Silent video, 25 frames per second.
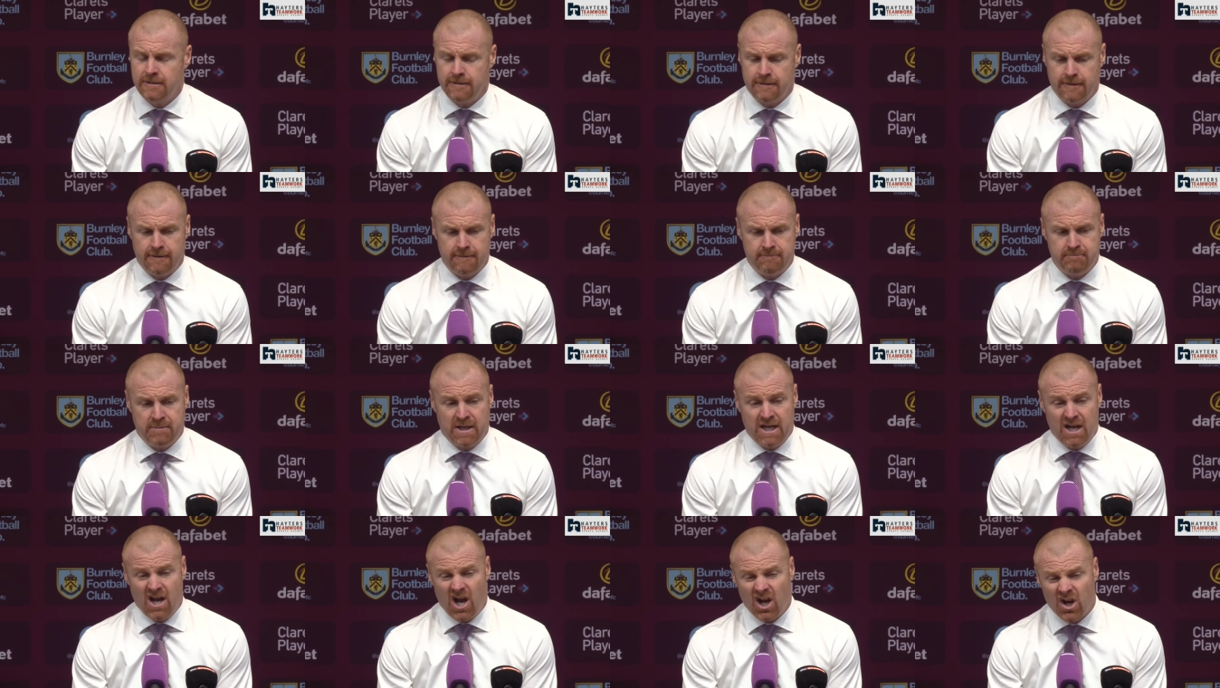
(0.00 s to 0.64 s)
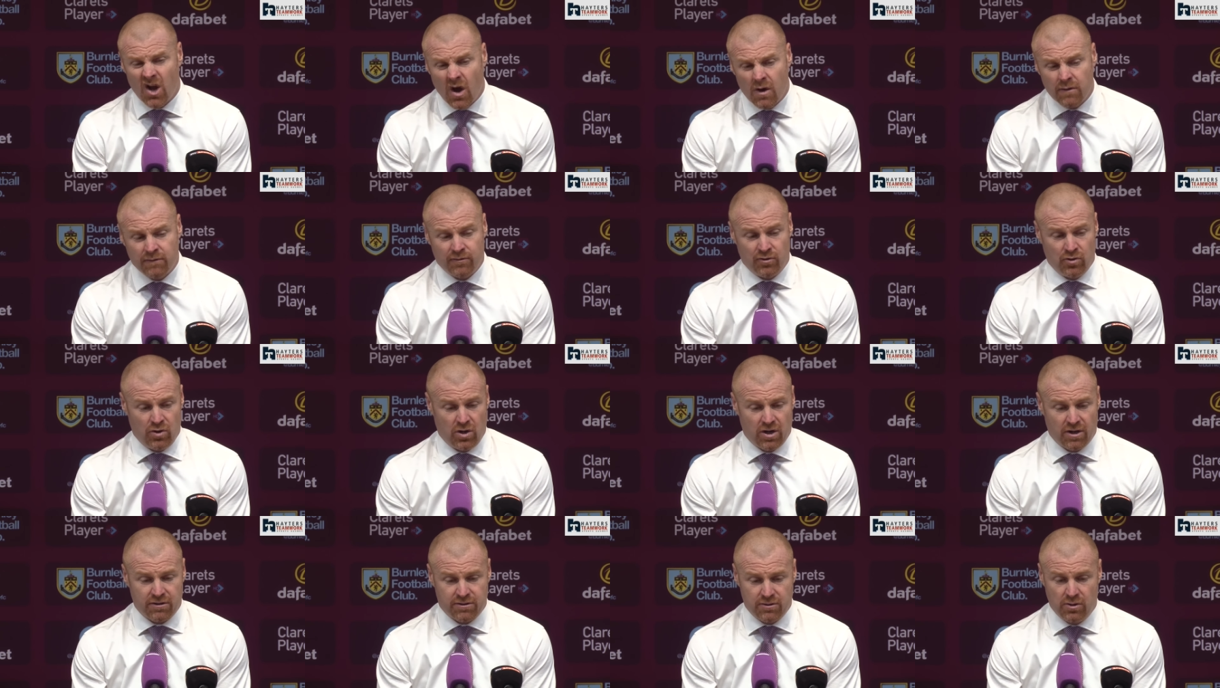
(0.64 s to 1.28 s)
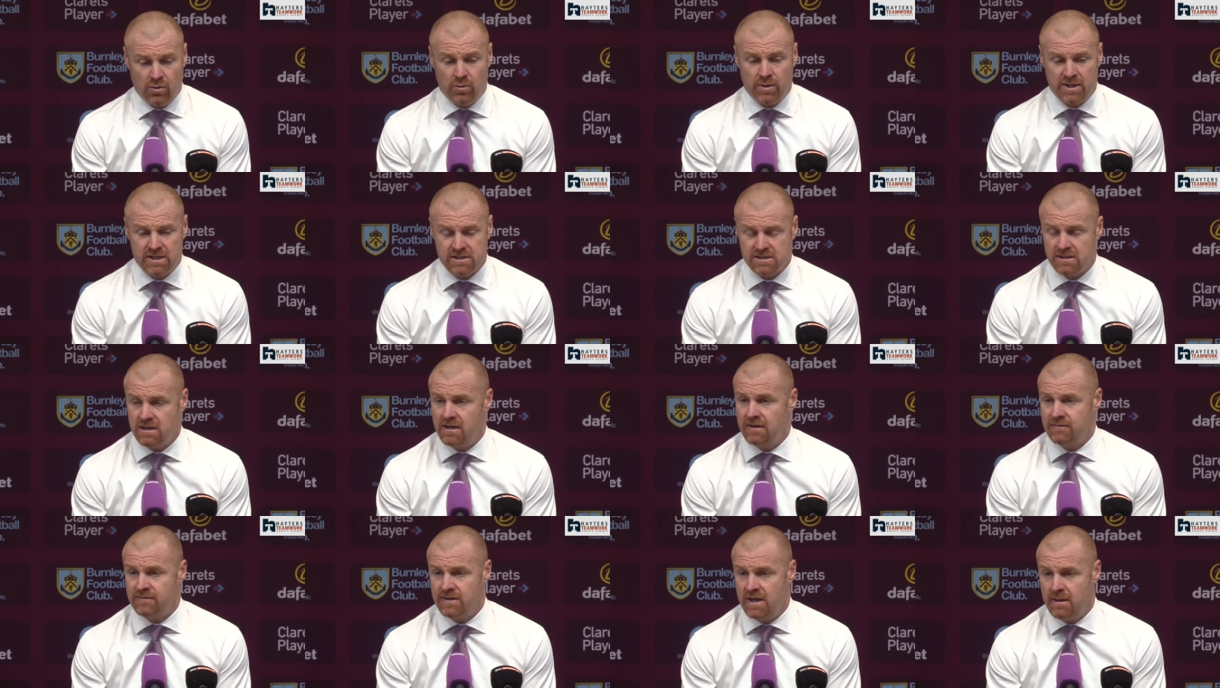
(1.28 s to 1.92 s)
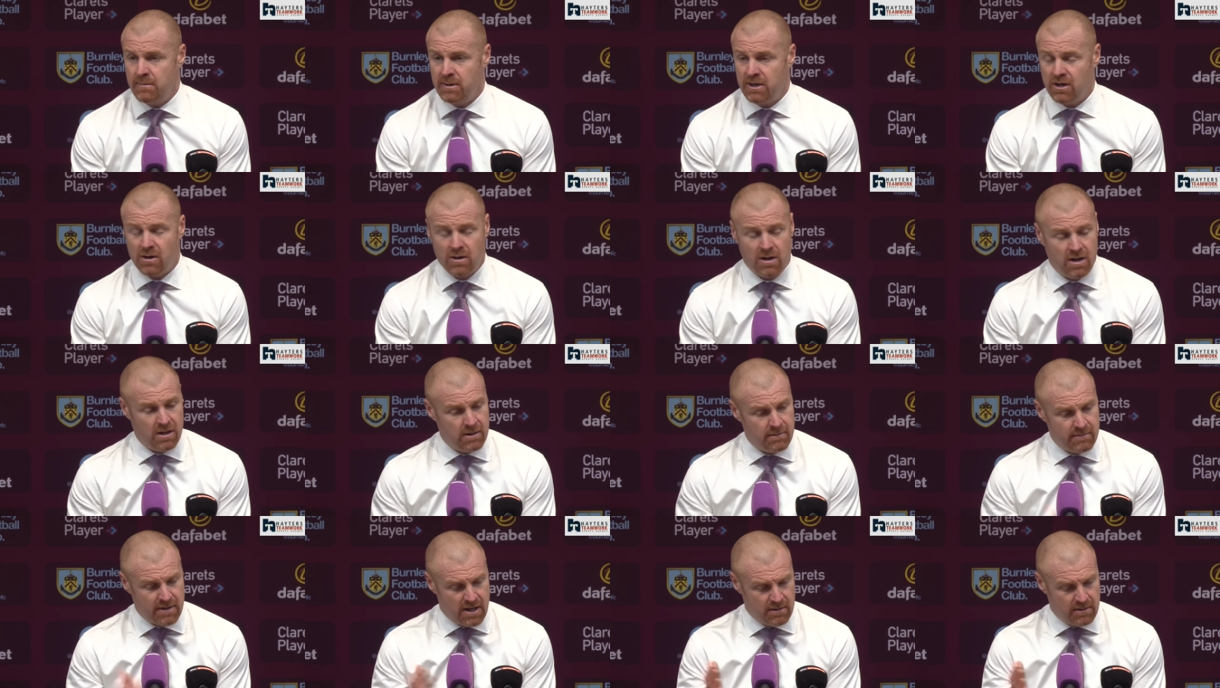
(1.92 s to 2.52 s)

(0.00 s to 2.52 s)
Um, and overall, I thought we deserved it, but I,